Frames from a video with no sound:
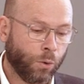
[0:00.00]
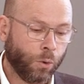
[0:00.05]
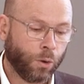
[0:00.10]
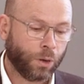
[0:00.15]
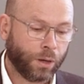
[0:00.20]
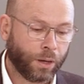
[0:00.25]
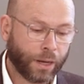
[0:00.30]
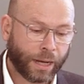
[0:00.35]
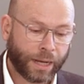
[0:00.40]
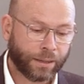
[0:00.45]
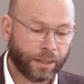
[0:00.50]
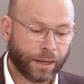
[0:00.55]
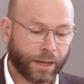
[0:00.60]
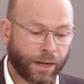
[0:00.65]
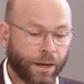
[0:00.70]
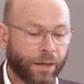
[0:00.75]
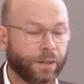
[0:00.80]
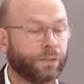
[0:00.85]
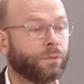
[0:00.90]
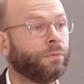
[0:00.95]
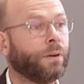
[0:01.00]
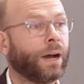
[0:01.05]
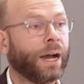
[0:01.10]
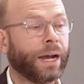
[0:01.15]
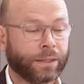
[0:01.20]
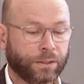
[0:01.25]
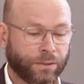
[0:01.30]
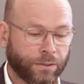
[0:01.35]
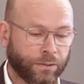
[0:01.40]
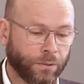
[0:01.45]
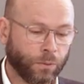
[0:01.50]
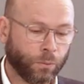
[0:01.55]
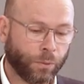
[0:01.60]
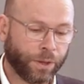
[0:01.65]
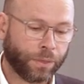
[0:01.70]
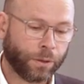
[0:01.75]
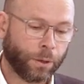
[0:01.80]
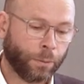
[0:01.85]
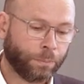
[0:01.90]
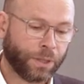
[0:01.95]
look at the hard facts
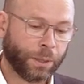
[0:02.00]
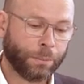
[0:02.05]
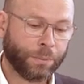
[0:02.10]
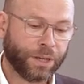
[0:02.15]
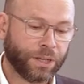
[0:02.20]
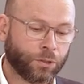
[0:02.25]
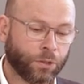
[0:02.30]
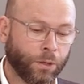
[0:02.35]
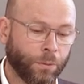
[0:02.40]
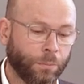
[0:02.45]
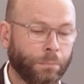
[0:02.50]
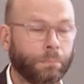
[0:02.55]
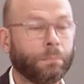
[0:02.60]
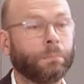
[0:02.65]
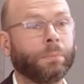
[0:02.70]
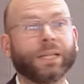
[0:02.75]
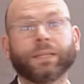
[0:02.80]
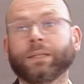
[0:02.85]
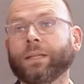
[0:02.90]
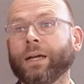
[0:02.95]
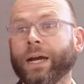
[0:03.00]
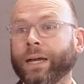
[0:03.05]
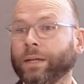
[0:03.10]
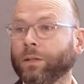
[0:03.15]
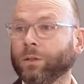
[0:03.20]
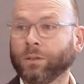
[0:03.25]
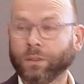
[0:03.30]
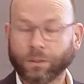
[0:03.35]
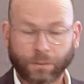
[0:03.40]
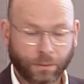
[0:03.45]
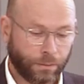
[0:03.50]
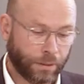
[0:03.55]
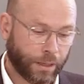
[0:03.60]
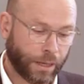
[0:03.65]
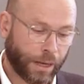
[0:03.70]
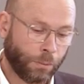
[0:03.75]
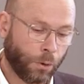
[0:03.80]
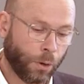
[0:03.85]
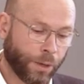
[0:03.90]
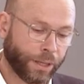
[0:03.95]
with optimism, but I don't
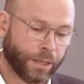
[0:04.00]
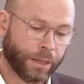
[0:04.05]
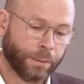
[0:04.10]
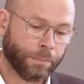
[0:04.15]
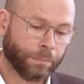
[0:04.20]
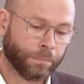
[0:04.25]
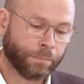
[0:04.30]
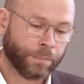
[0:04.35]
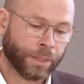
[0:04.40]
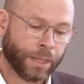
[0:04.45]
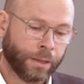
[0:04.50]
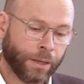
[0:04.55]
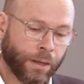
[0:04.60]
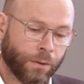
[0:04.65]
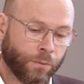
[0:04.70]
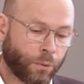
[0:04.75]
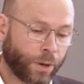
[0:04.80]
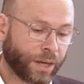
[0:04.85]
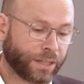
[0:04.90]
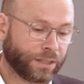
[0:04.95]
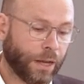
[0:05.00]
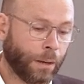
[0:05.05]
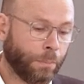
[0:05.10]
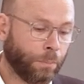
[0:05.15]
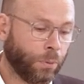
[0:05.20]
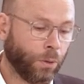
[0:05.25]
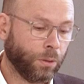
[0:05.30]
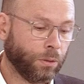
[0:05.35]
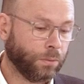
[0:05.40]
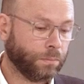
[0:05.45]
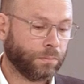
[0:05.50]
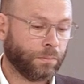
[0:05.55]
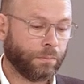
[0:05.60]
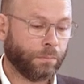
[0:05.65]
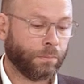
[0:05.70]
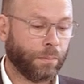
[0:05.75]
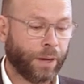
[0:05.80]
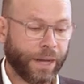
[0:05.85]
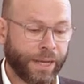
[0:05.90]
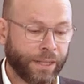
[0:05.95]
avoid them. For example,
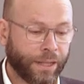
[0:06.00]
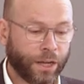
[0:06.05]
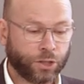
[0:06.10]
my